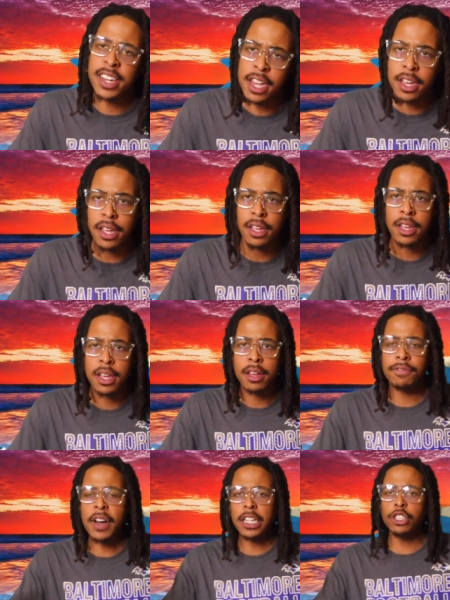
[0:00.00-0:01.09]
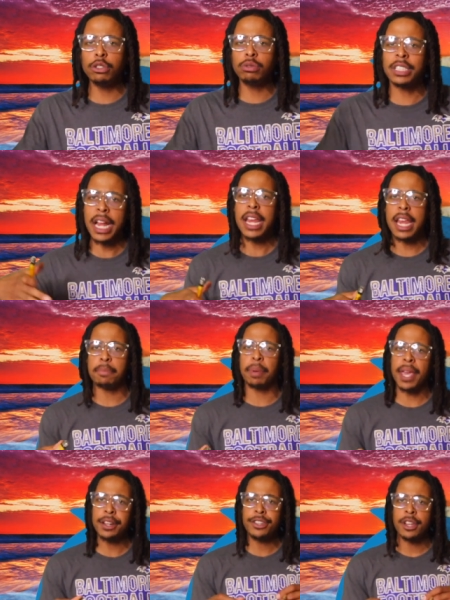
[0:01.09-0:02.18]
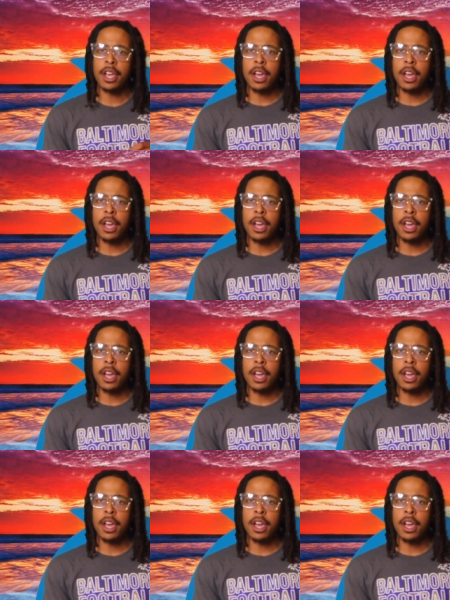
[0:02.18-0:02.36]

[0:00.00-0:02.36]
nigga. Fuck is you saying, bitch?